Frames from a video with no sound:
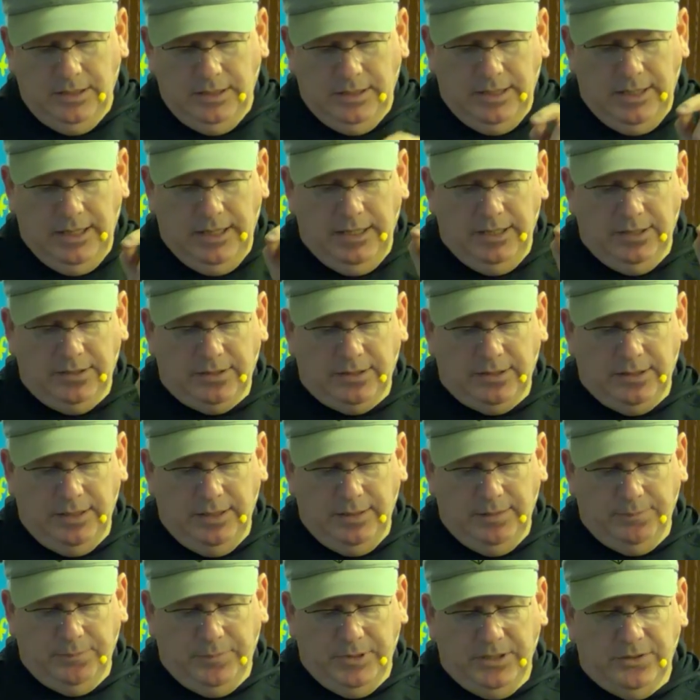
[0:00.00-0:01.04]
And it's
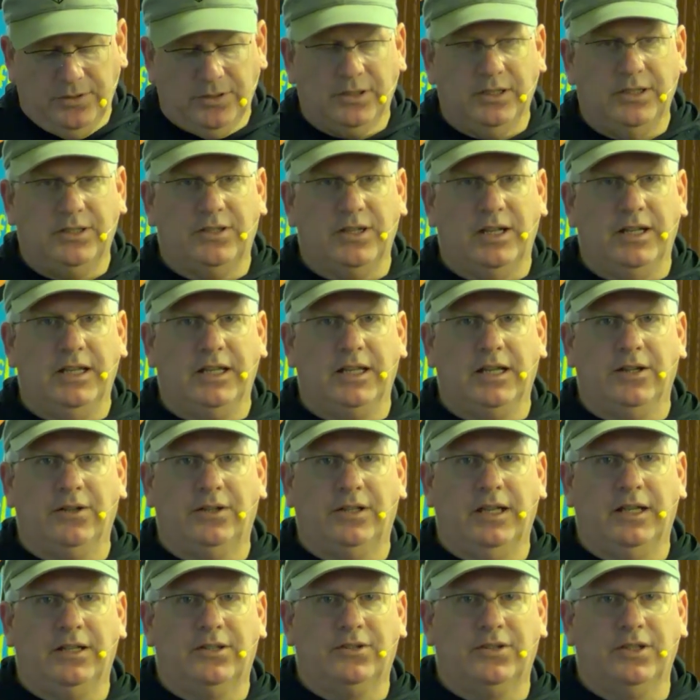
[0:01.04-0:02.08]
basically sending out
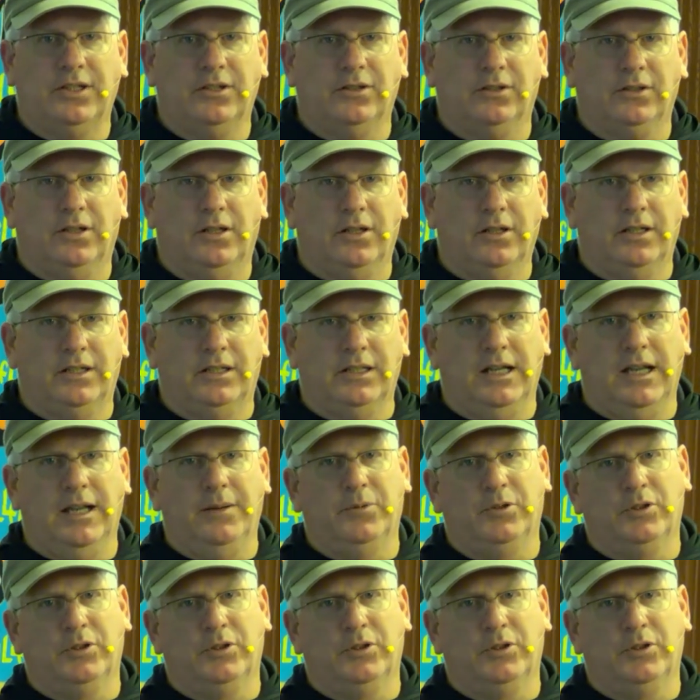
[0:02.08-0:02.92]
that signal all the time.